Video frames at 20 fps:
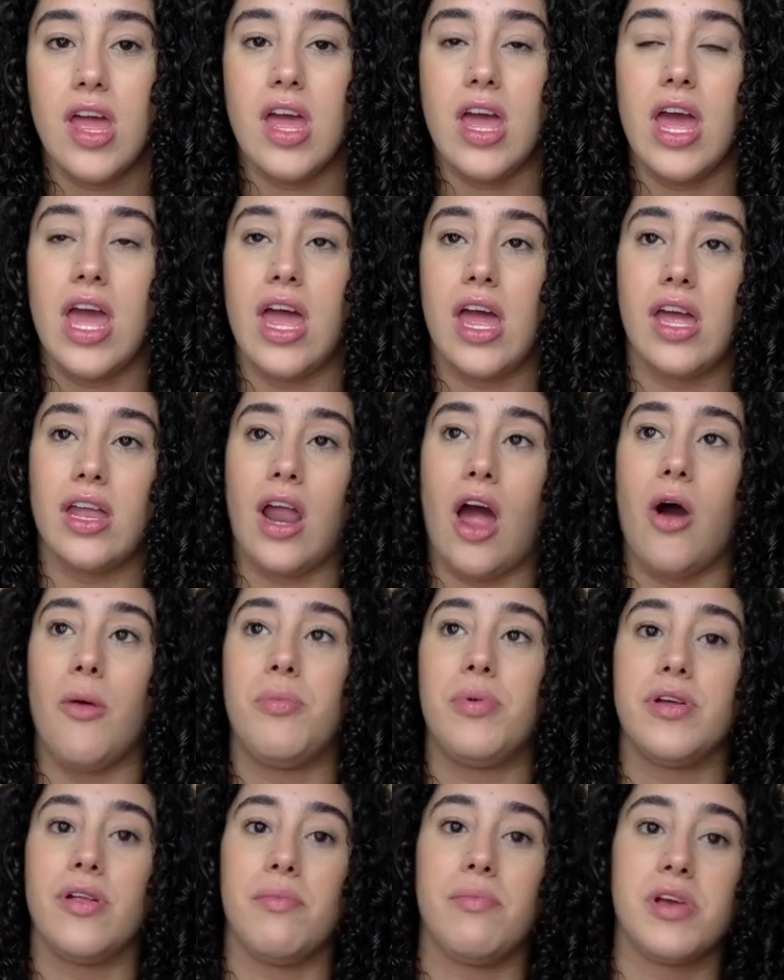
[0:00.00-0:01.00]
and I'll
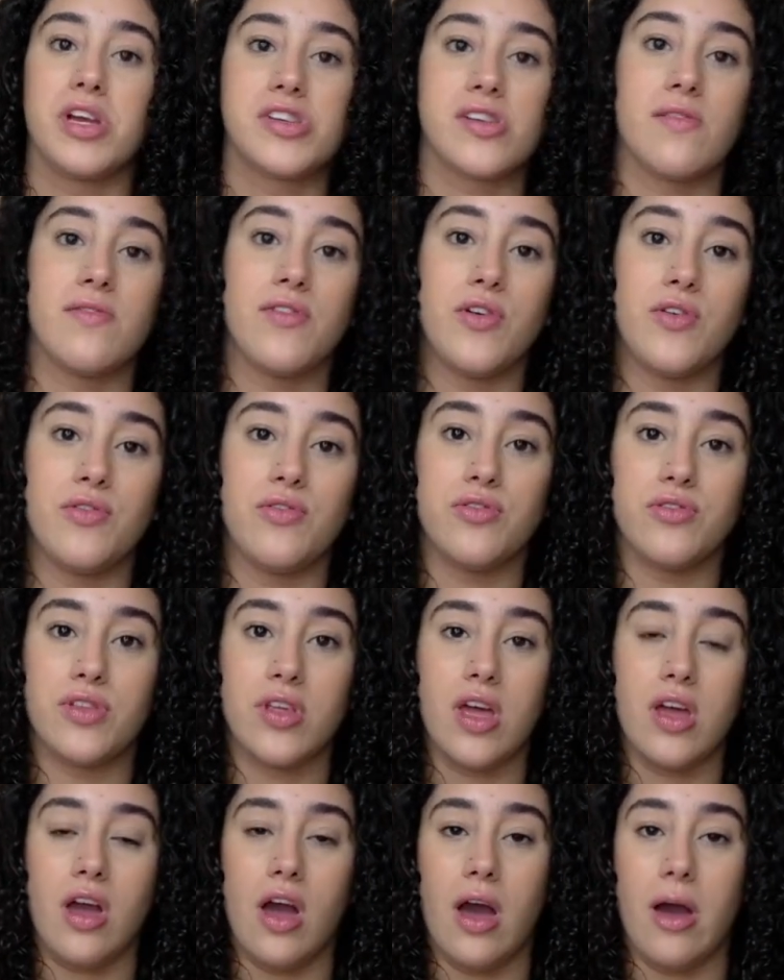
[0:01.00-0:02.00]
put a picture of those
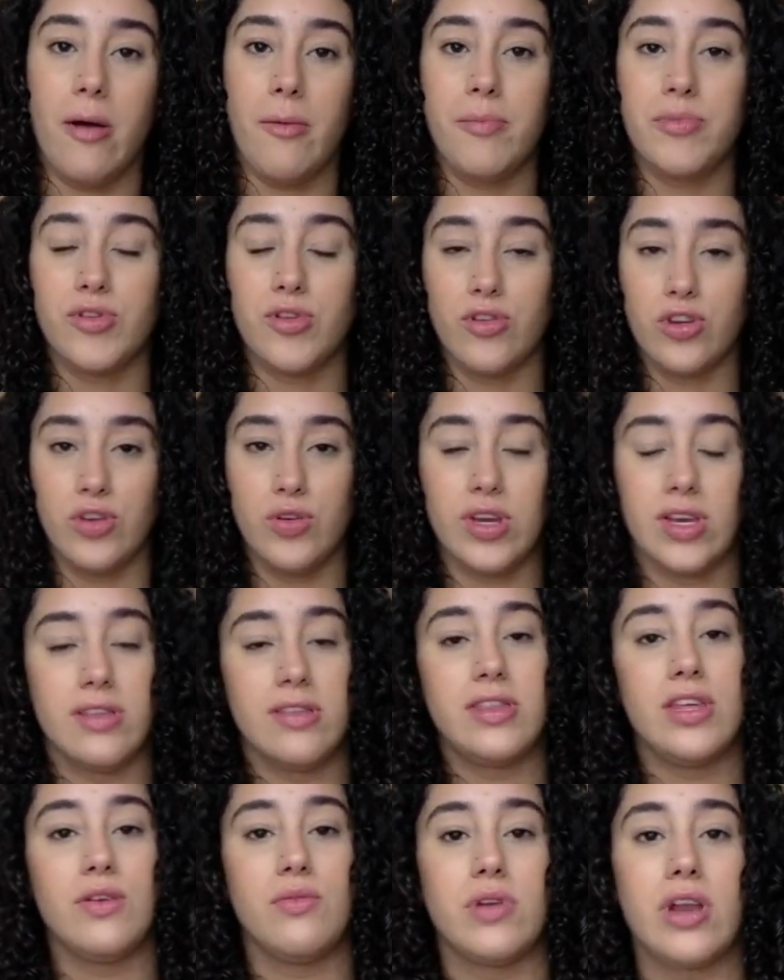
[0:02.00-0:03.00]
up so you can
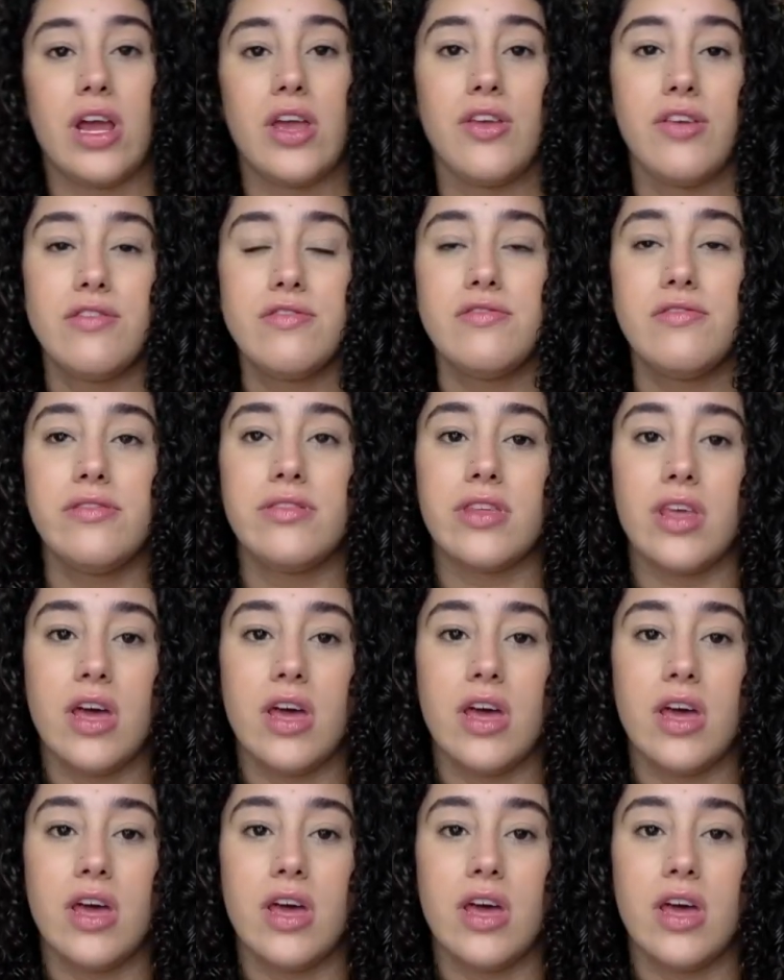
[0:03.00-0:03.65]
see what I use.